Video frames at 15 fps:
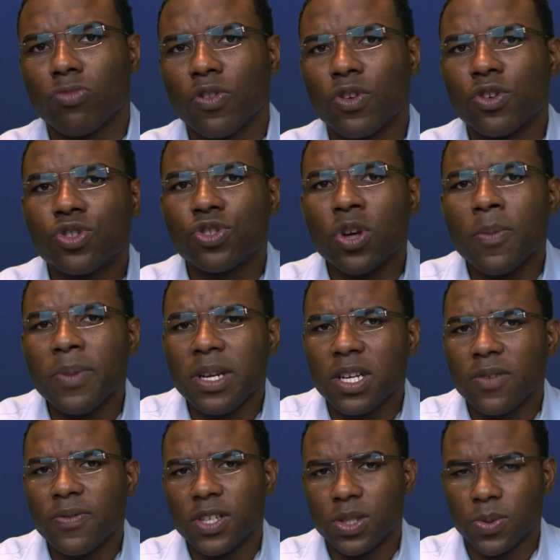there's so many
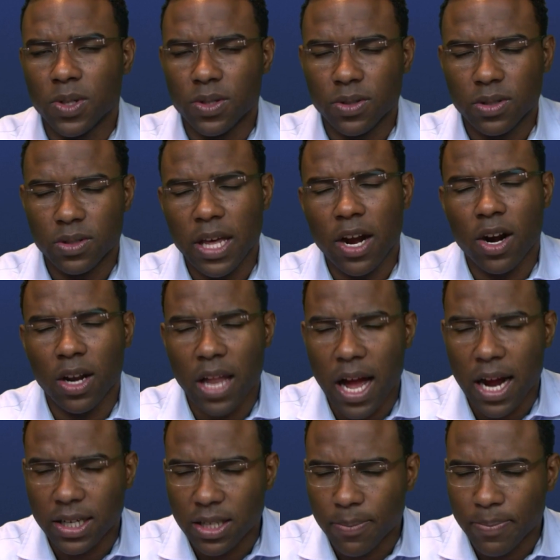individuals that are
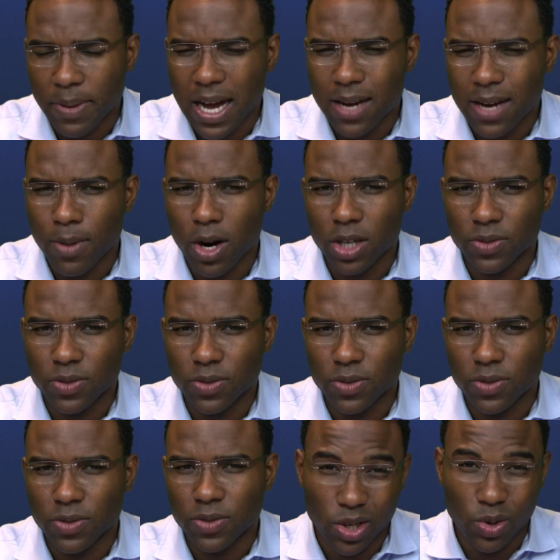locked up behind bars for
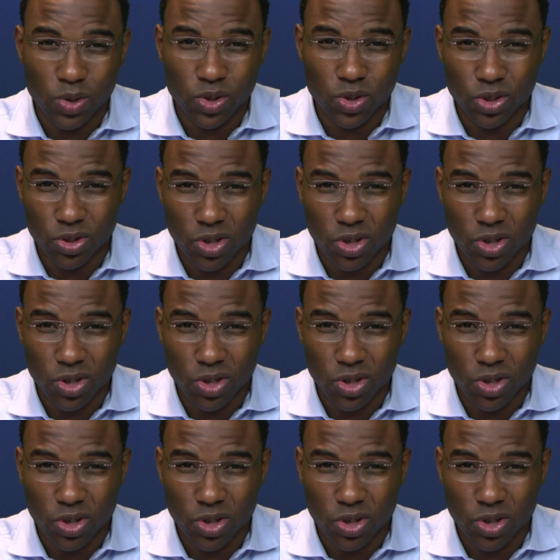drug use or